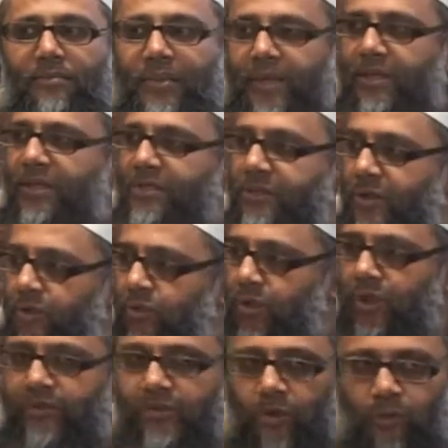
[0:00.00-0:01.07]
Because the
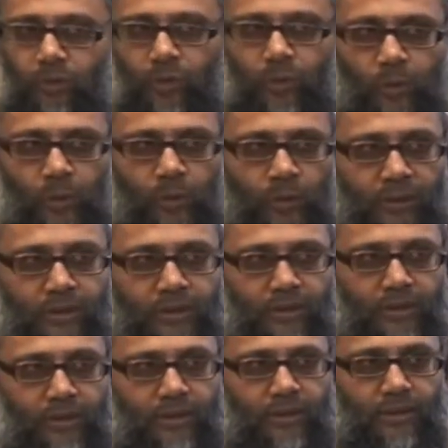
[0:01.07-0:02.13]
rule
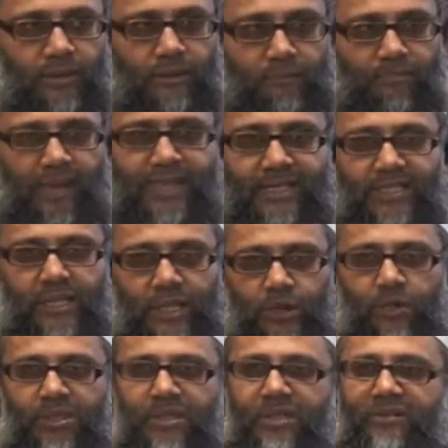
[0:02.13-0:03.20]
makes a
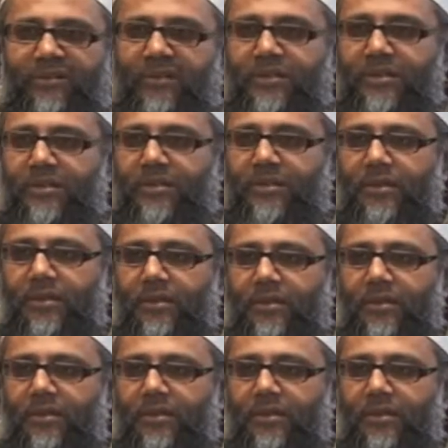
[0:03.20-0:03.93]
huge difference.